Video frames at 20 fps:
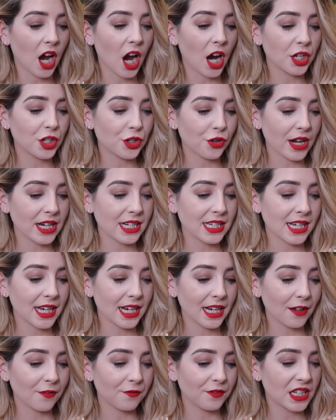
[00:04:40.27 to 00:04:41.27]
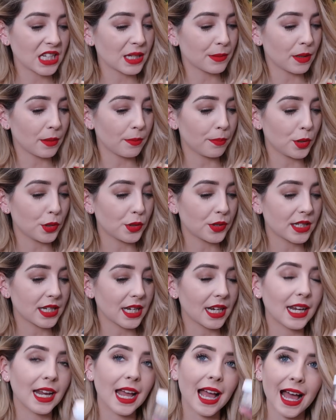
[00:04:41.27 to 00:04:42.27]
hydrating, vitamin
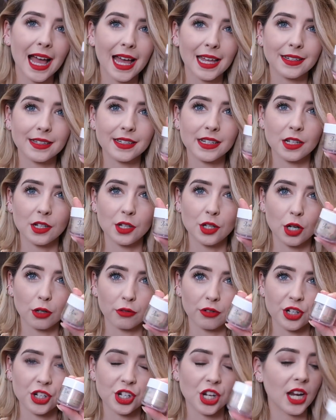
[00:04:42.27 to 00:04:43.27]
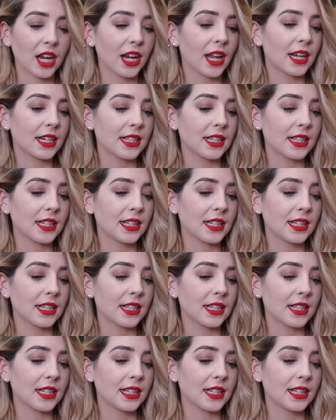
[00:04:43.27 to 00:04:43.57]
boosting, and nourishing.